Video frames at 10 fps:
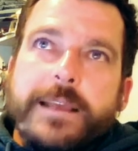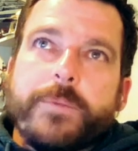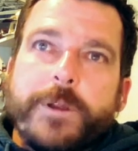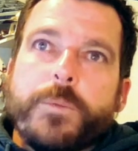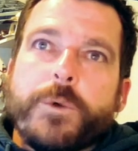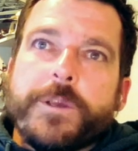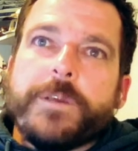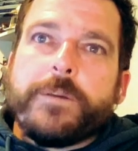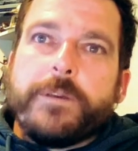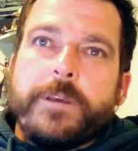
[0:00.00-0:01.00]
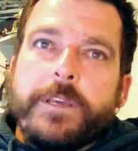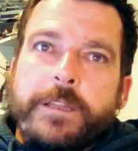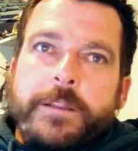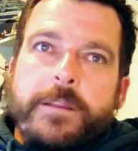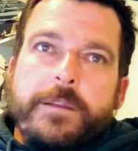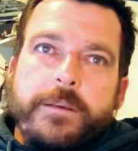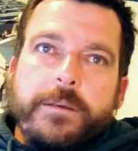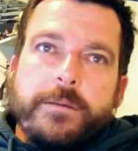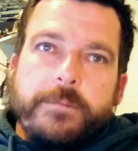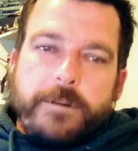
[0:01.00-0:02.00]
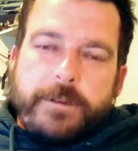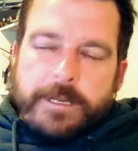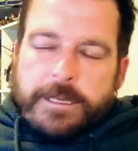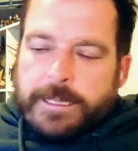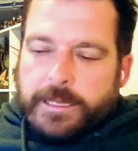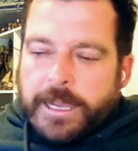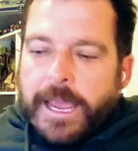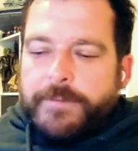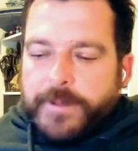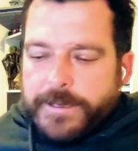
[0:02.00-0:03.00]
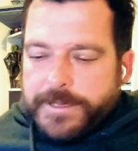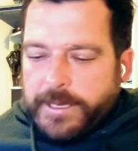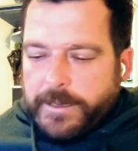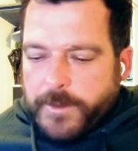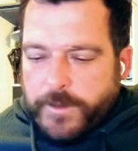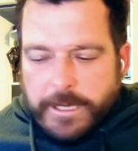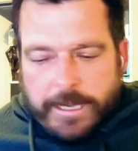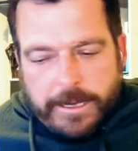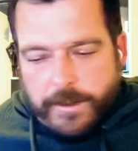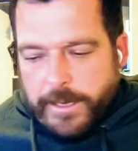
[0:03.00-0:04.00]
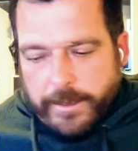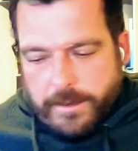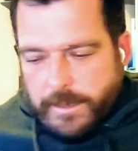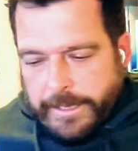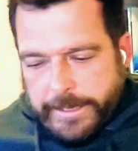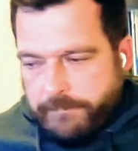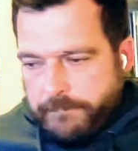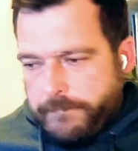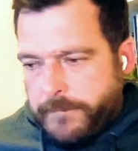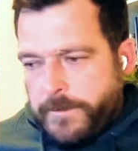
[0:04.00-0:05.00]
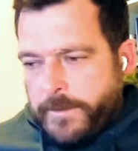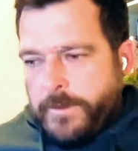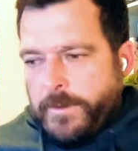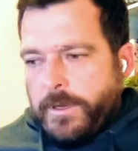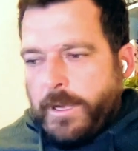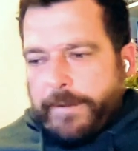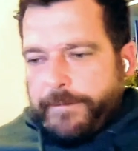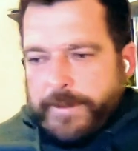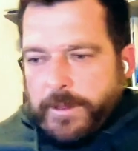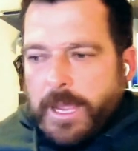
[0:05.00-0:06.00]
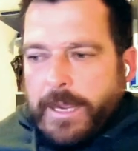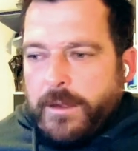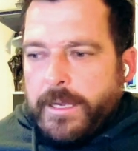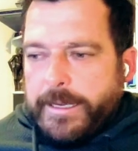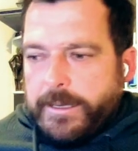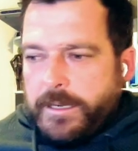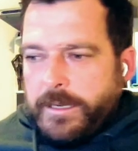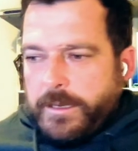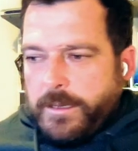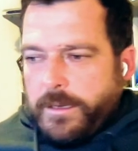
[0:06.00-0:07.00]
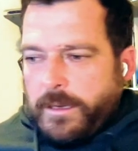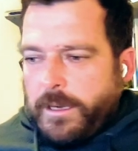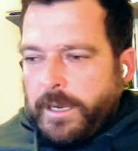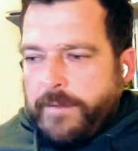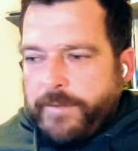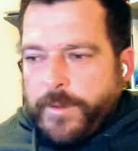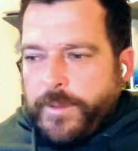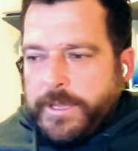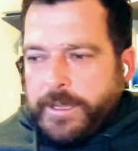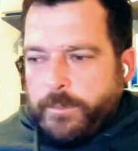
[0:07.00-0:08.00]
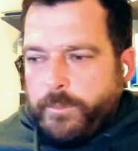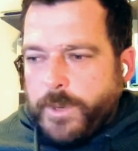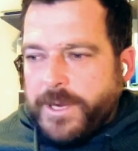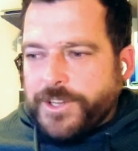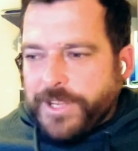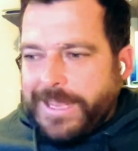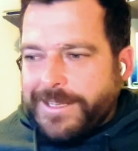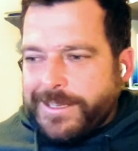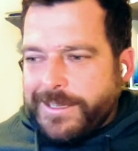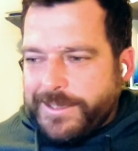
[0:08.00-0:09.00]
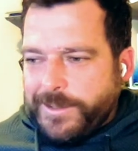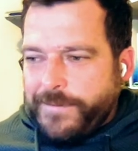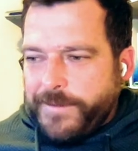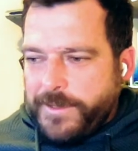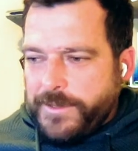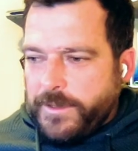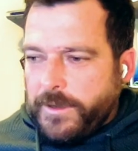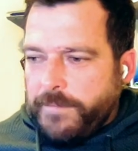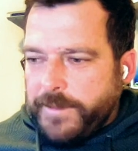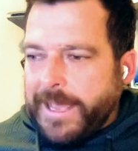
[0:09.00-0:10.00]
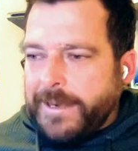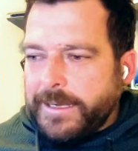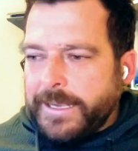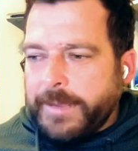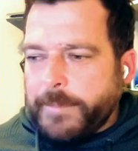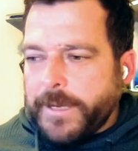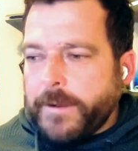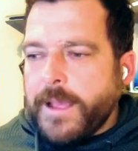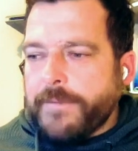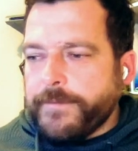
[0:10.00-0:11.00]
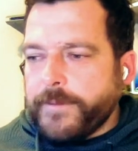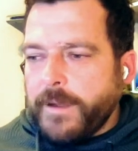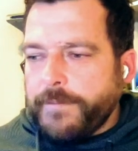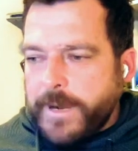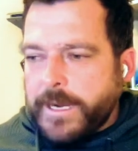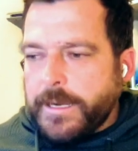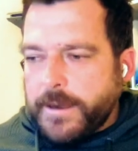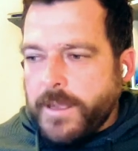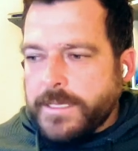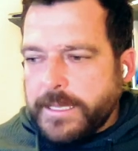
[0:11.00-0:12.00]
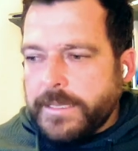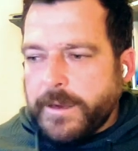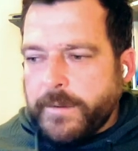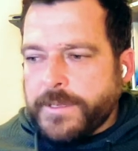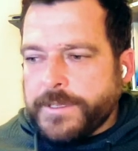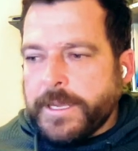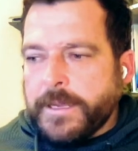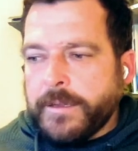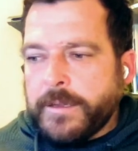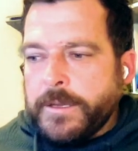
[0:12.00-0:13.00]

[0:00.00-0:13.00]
that when you work in the advocacy community, and I feel like I've only brushed against the surface of that, yeah, but I've recognized that there is a